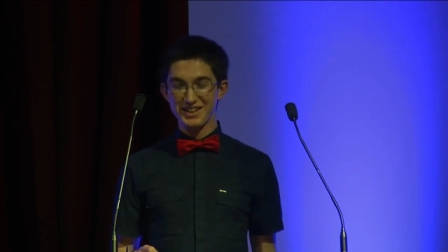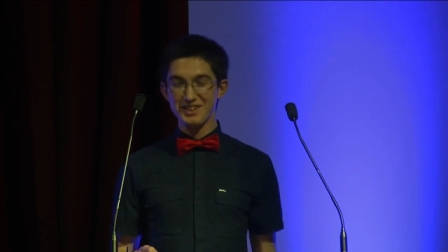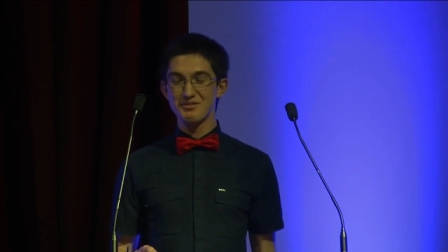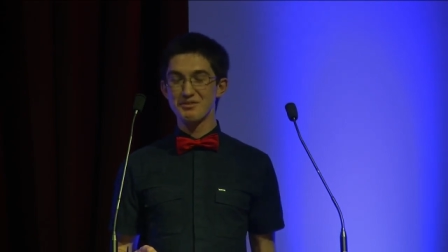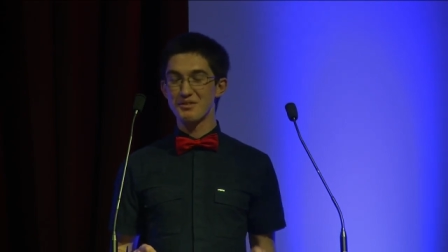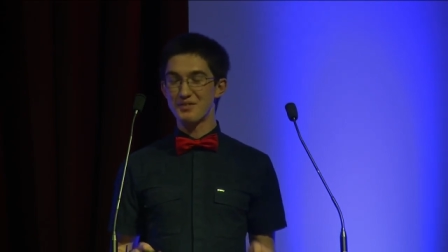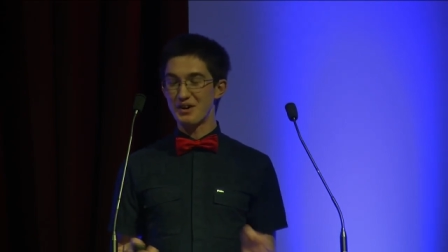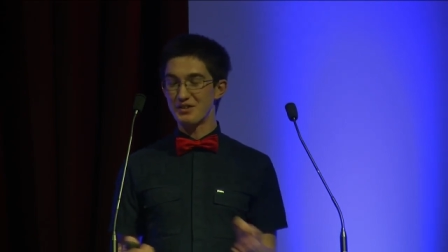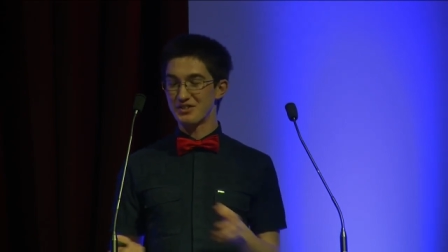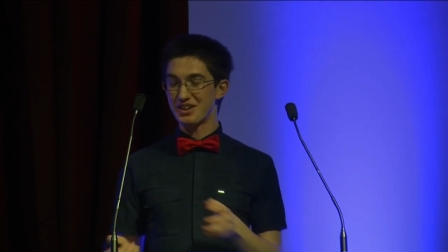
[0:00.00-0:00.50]

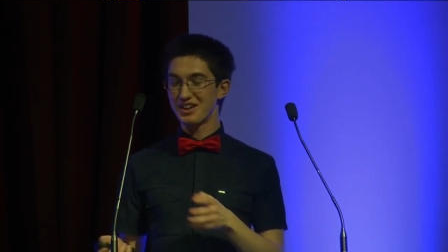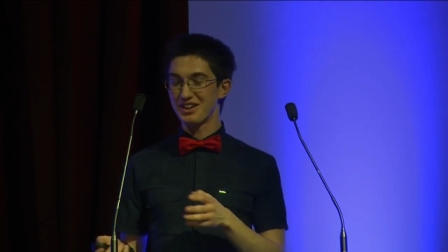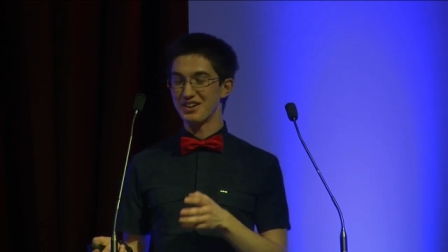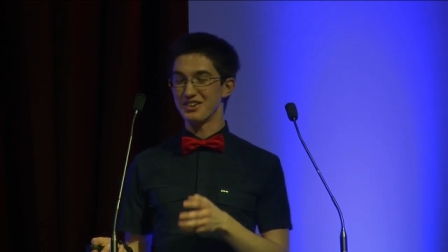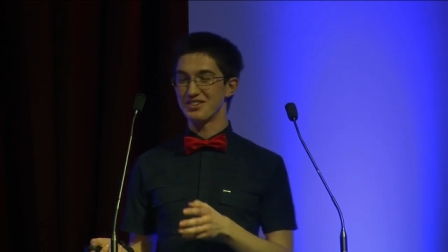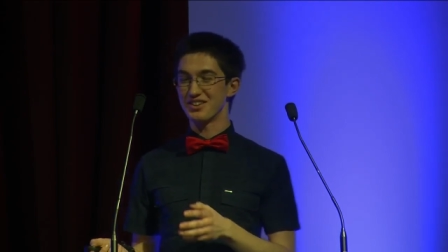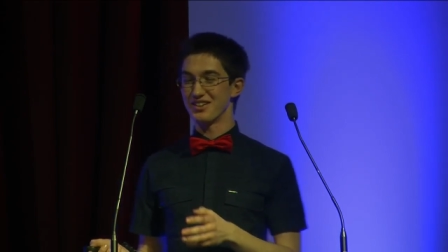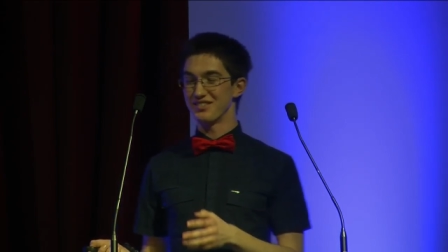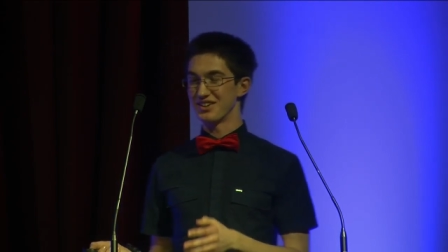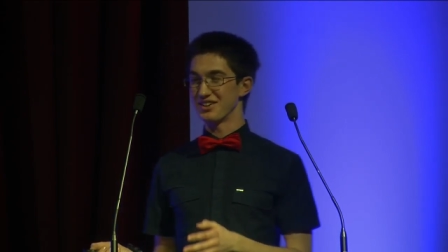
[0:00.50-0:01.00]
without
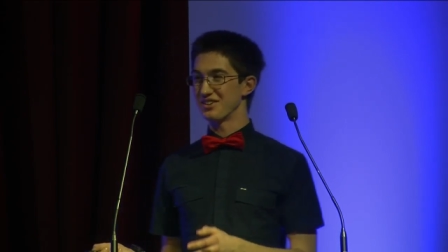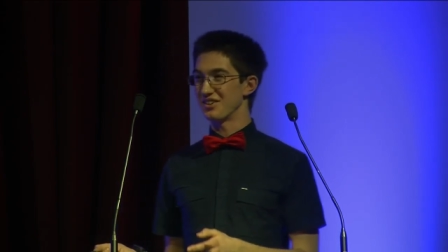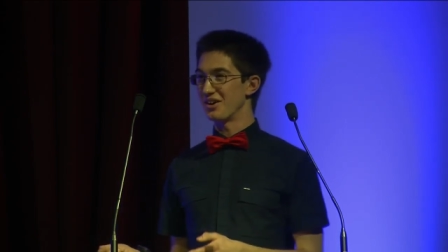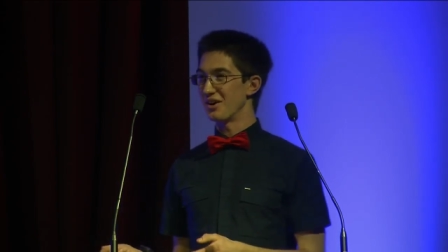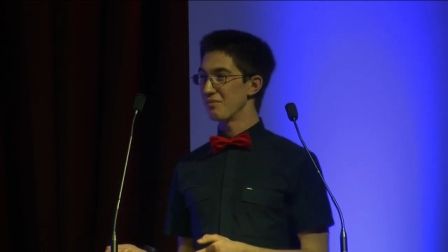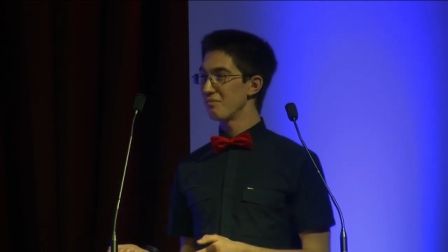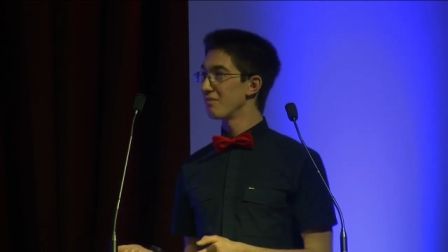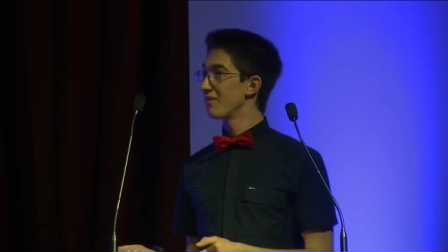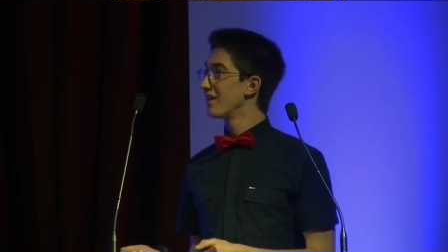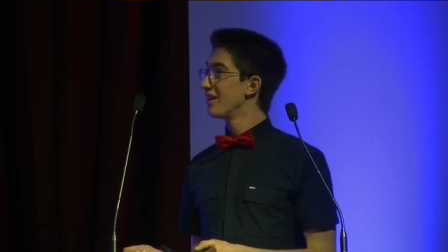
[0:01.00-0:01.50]
daylight saving
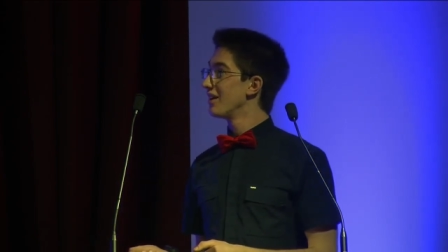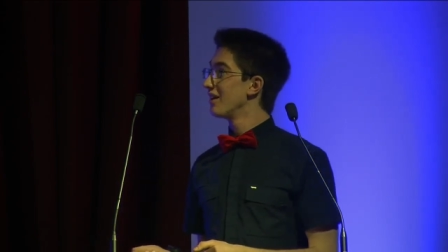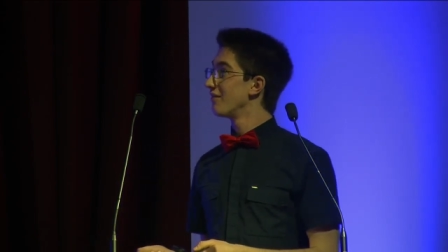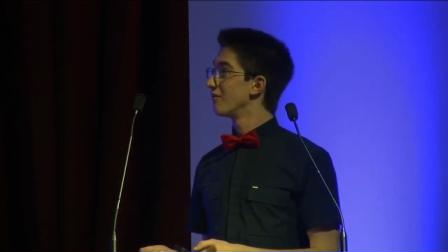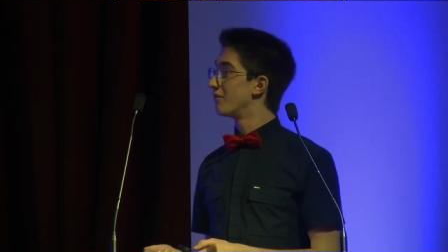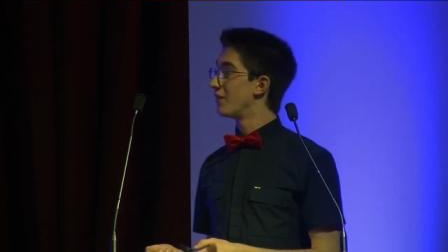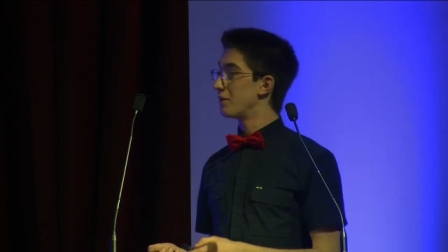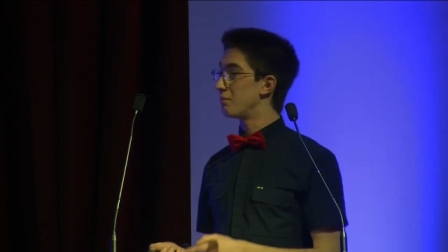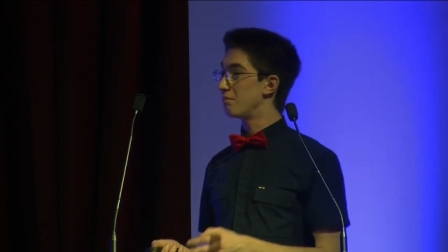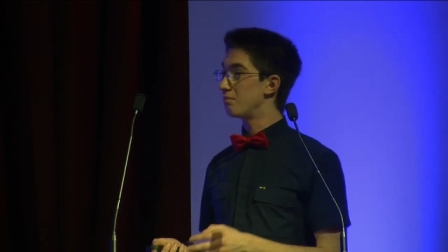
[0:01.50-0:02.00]
time,
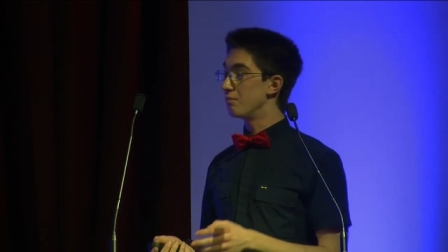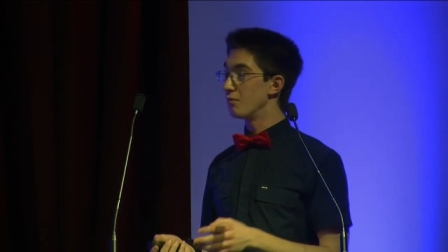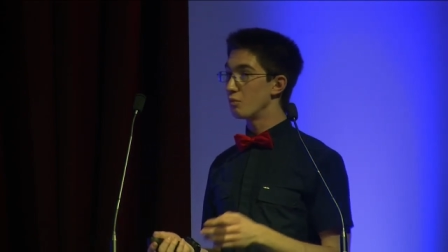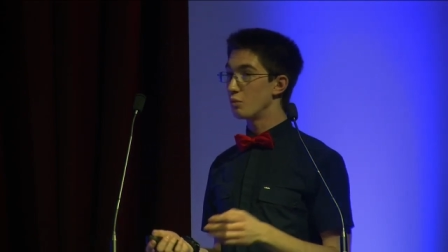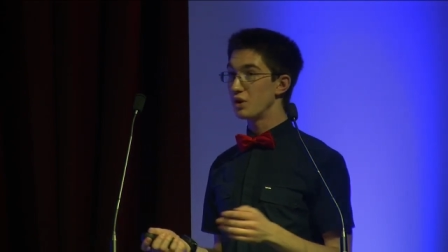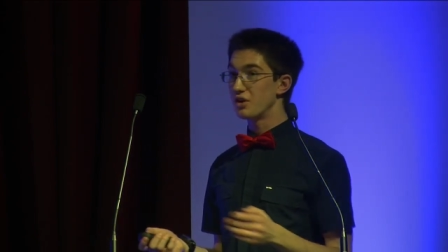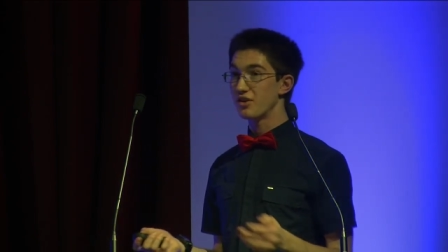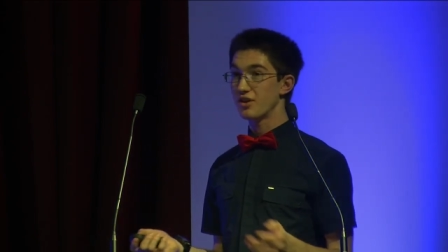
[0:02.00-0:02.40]
we'd